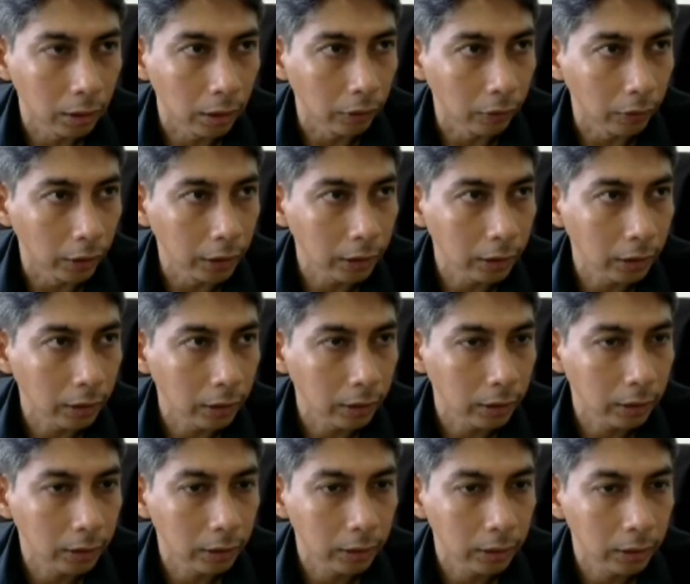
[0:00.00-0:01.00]
run,
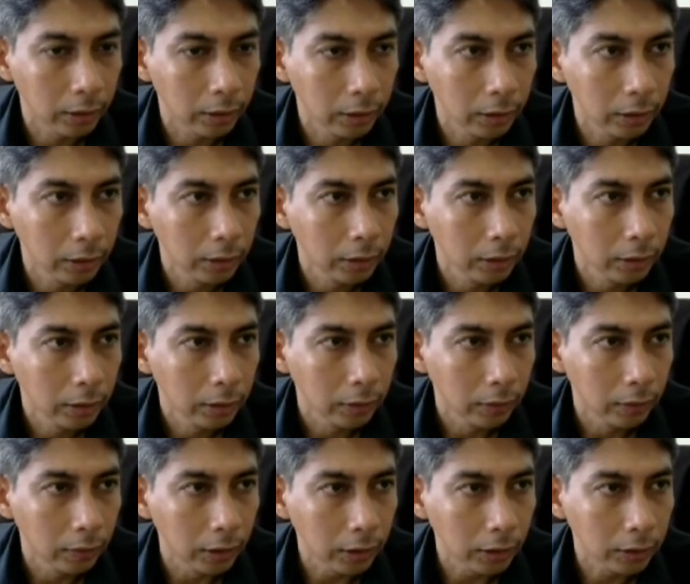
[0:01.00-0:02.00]

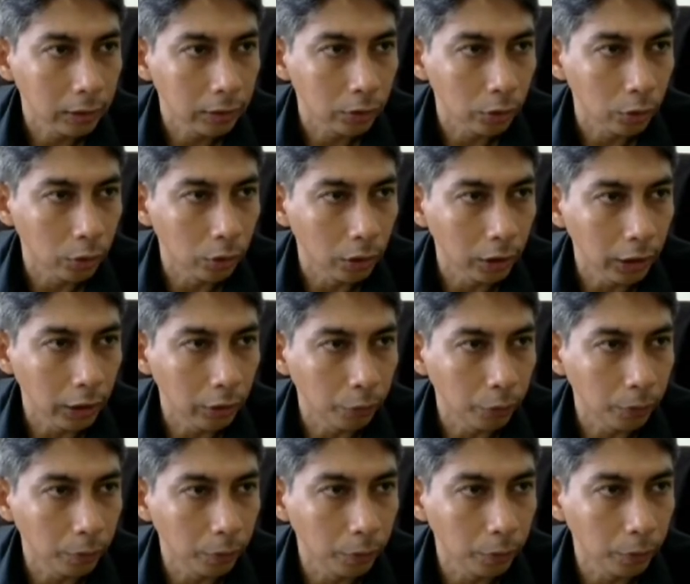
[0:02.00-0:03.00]
right? So it
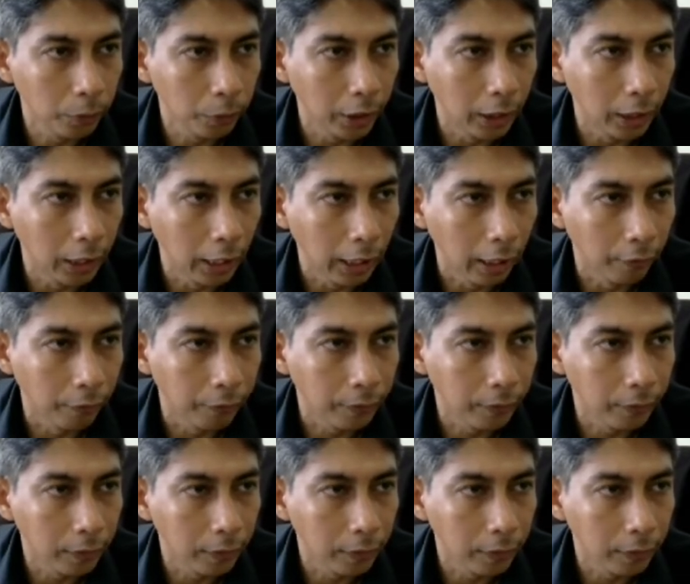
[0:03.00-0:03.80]
will have